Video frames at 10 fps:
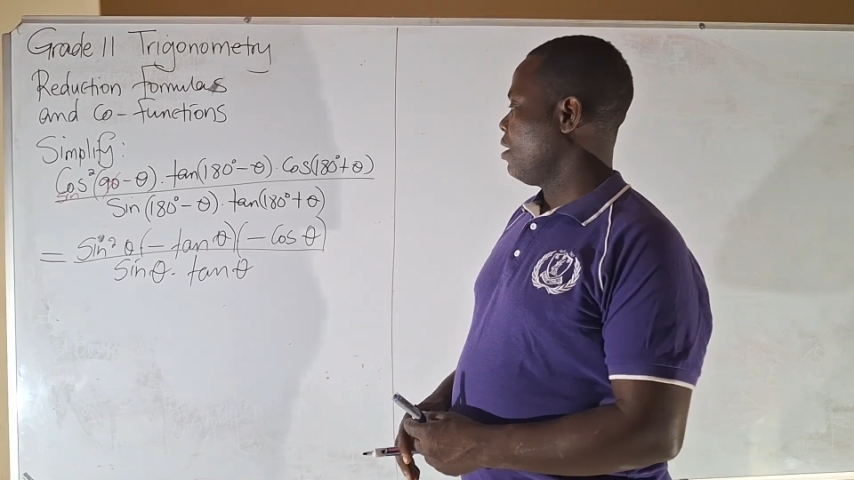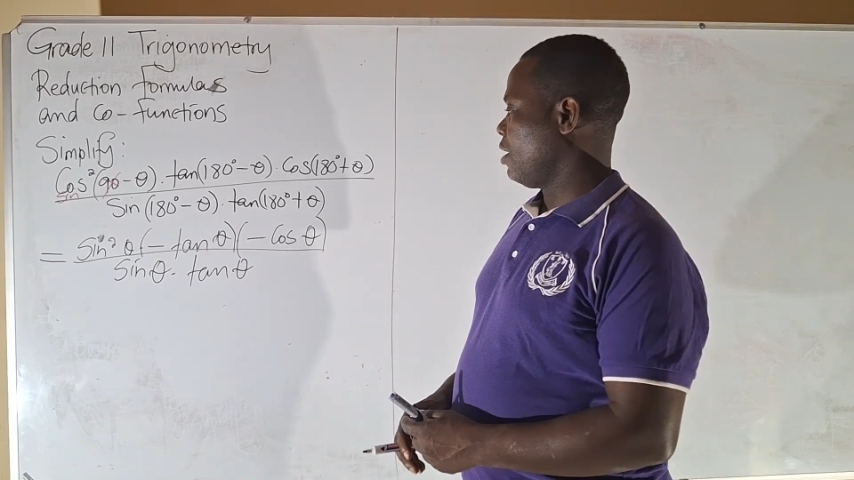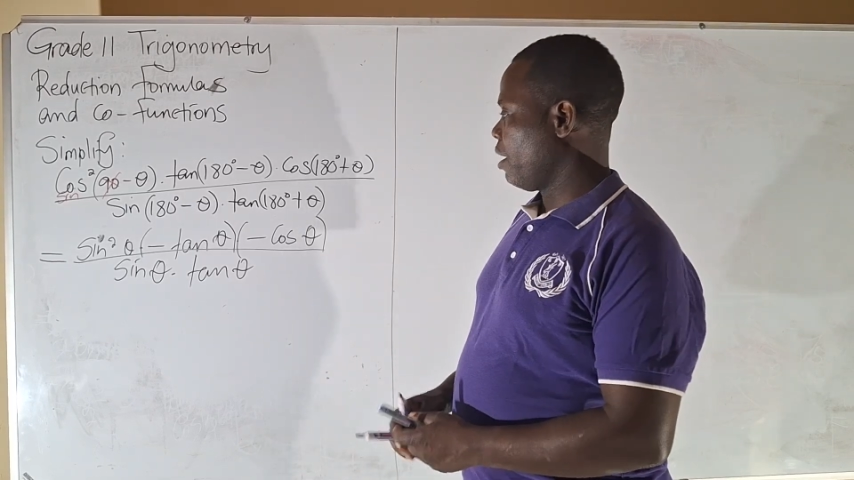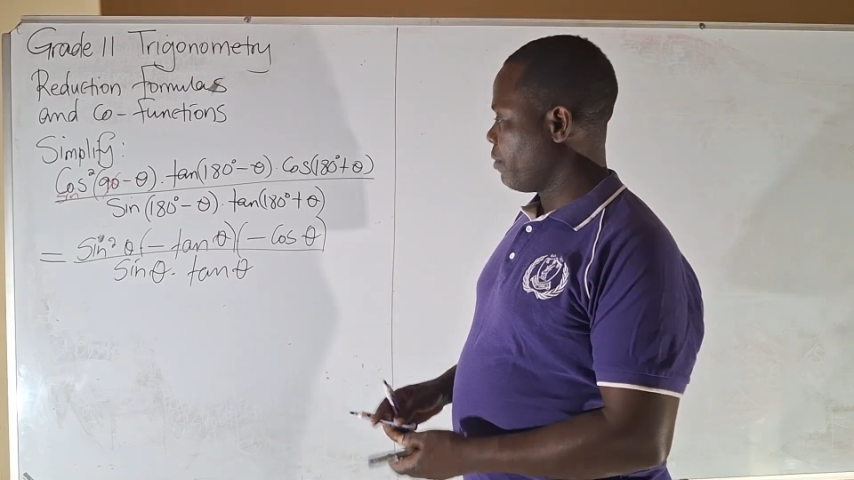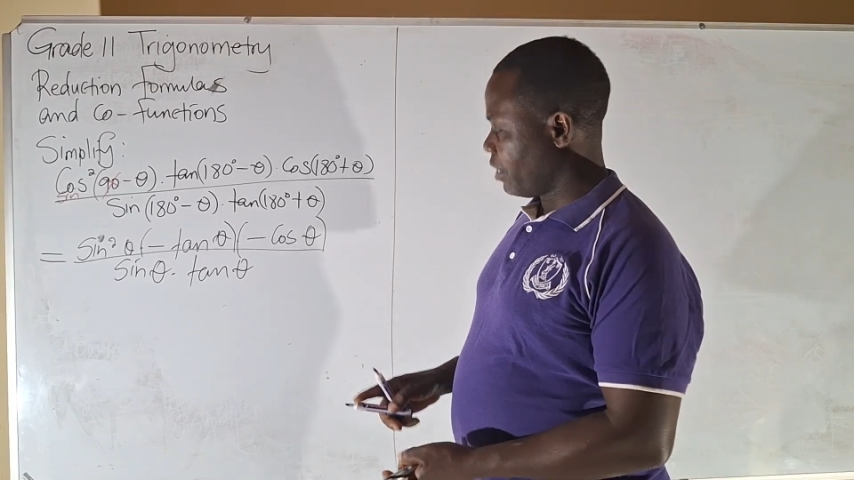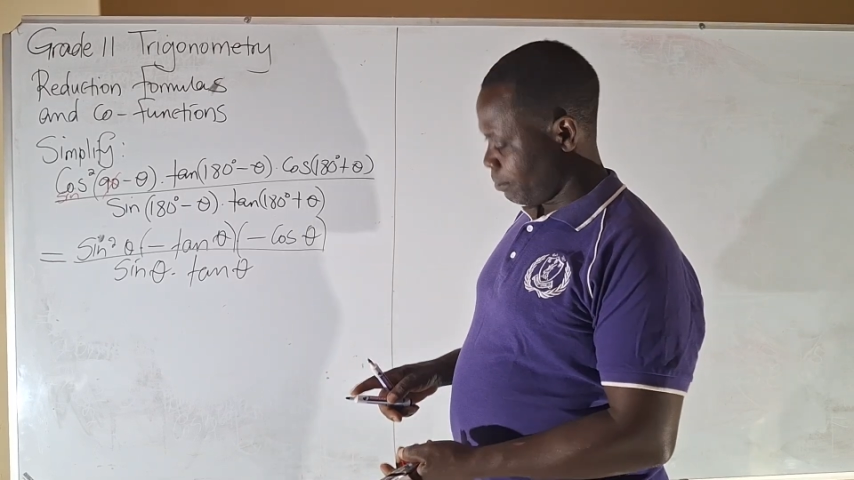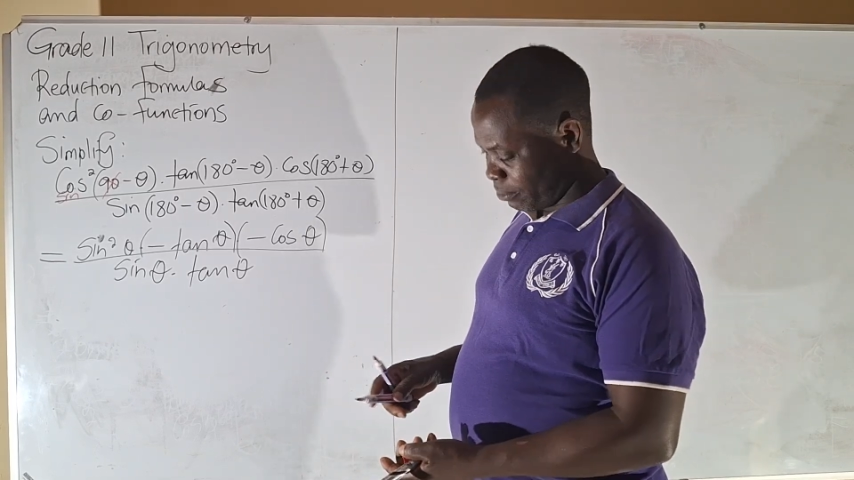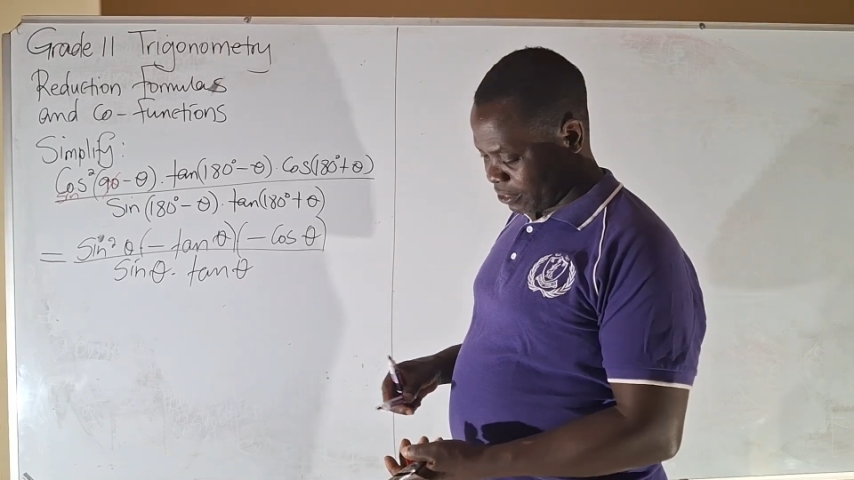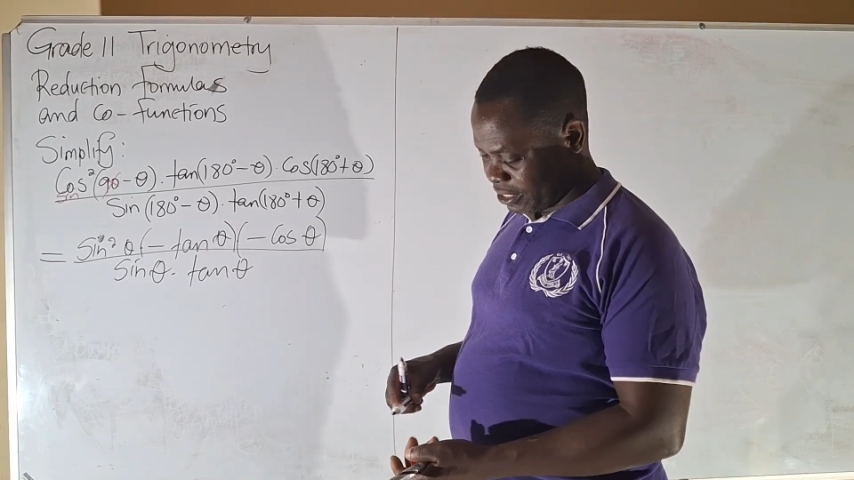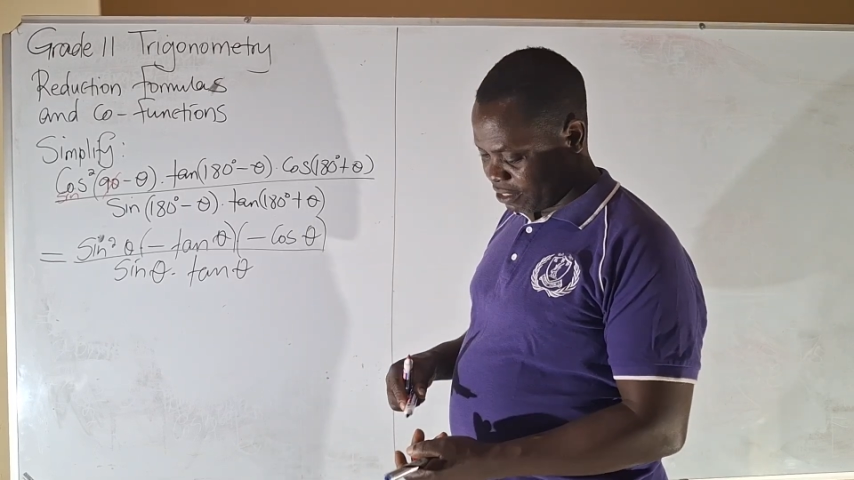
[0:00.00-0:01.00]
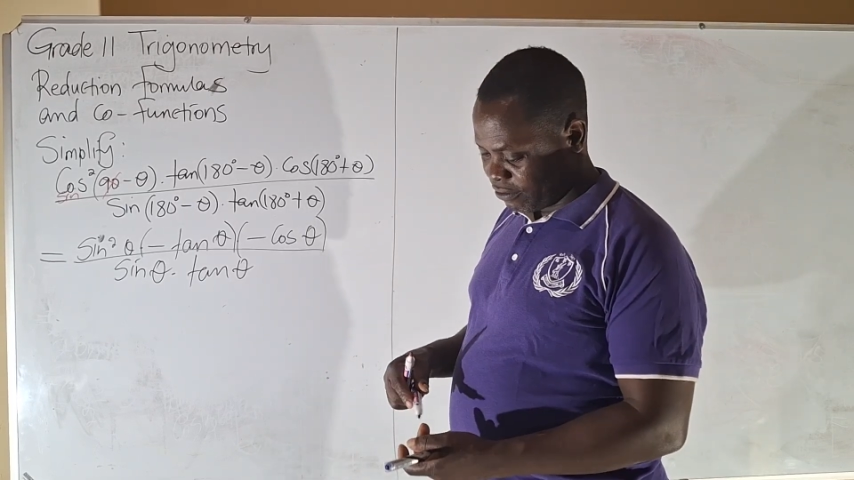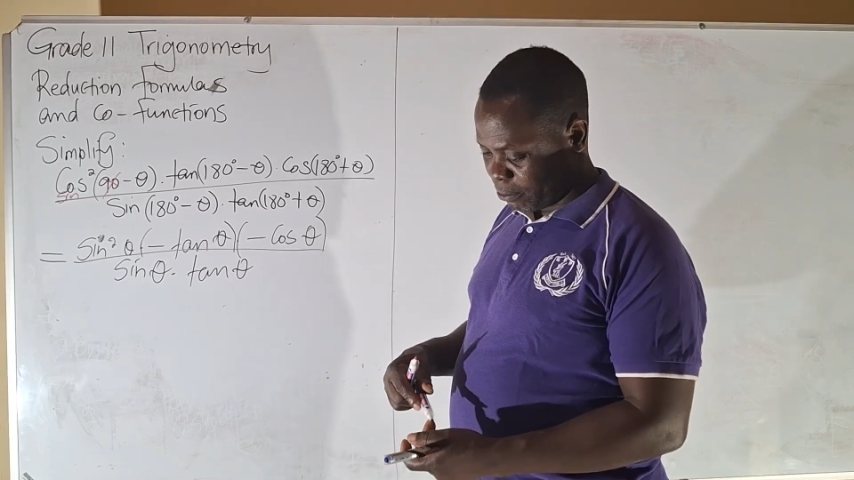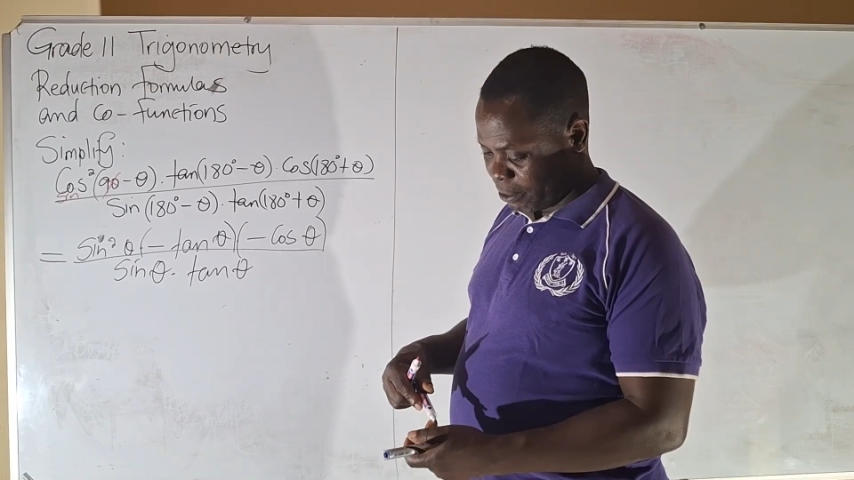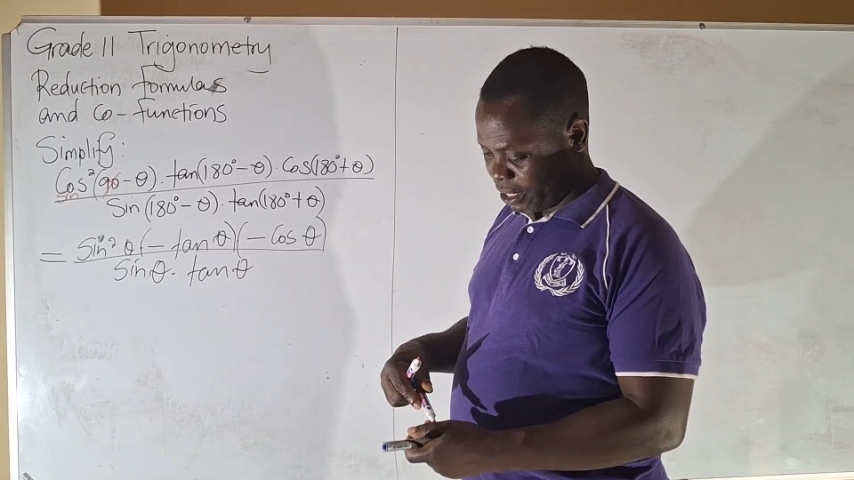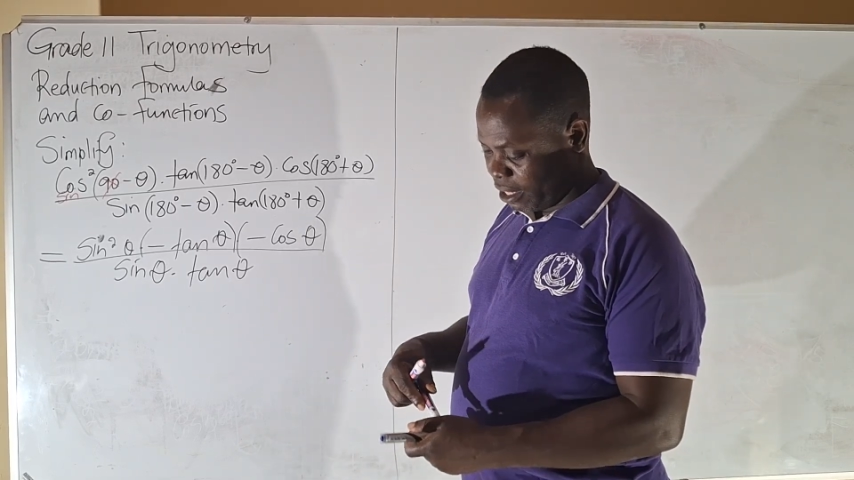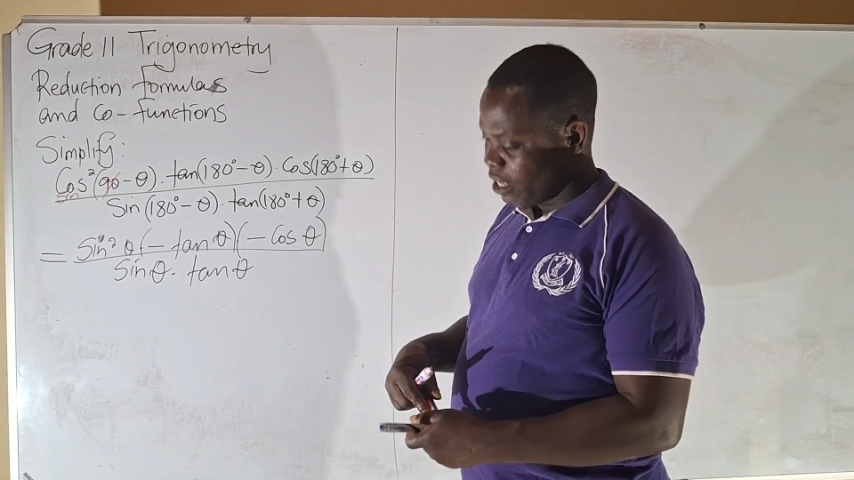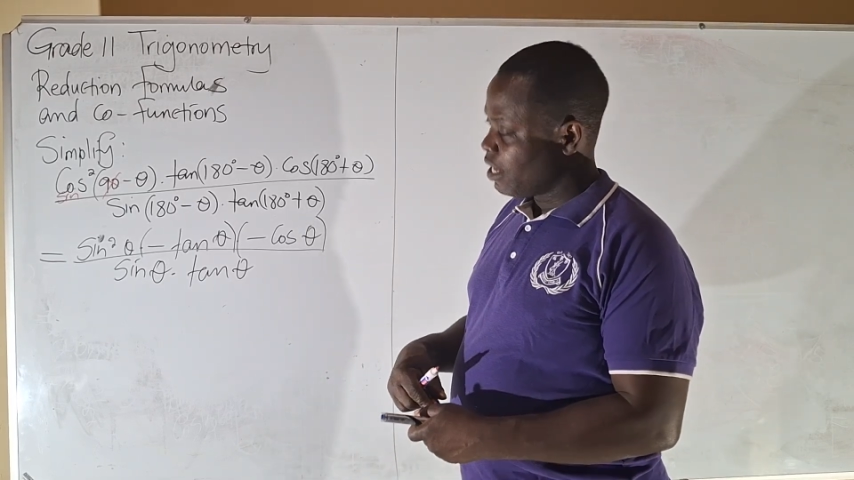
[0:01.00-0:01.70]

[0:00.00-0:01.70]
Now we can proceed from here.